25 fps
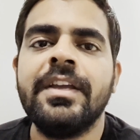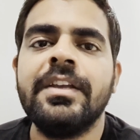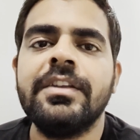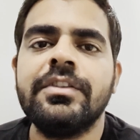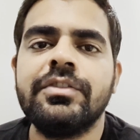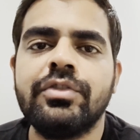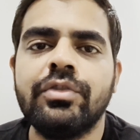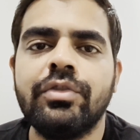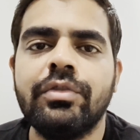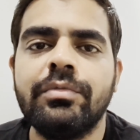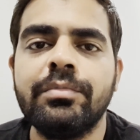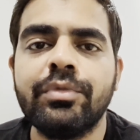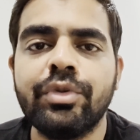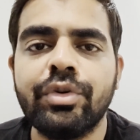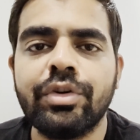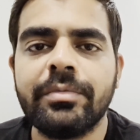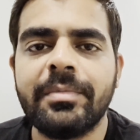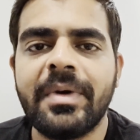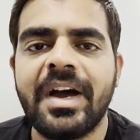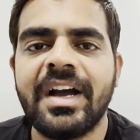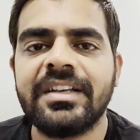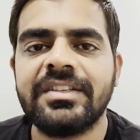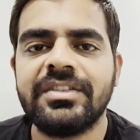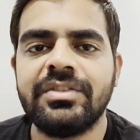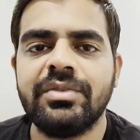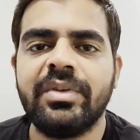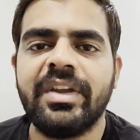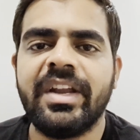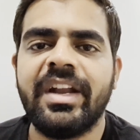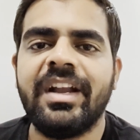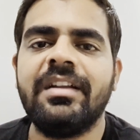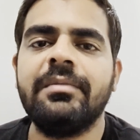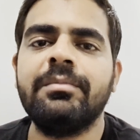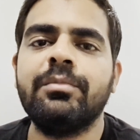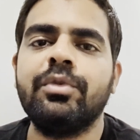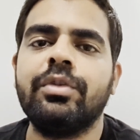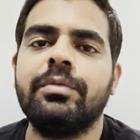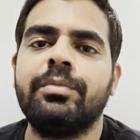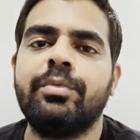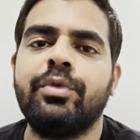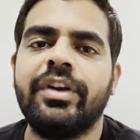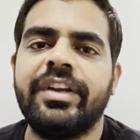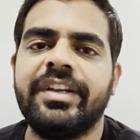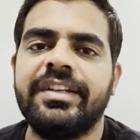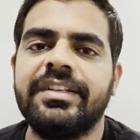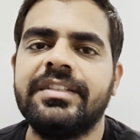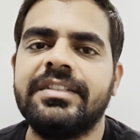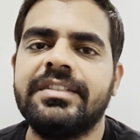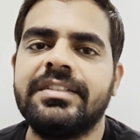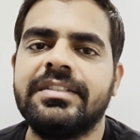So more marks you get, more
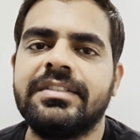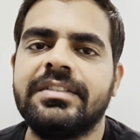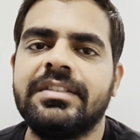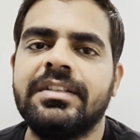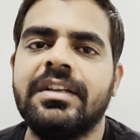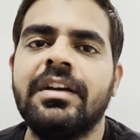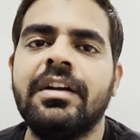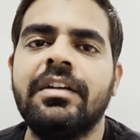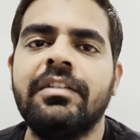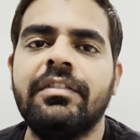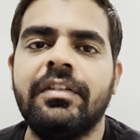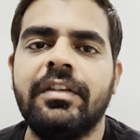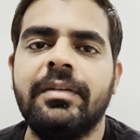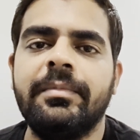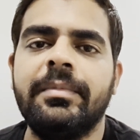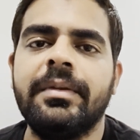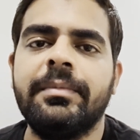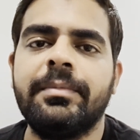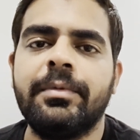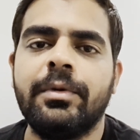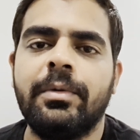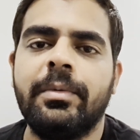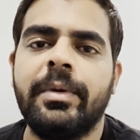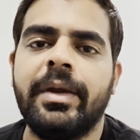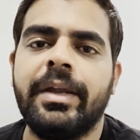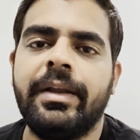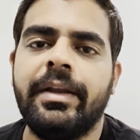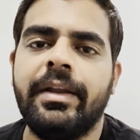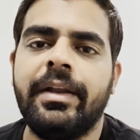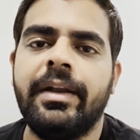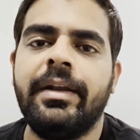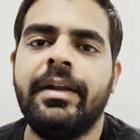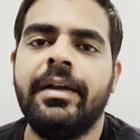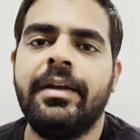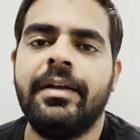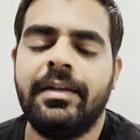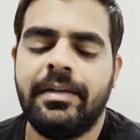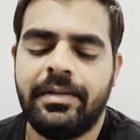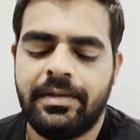points will be provided.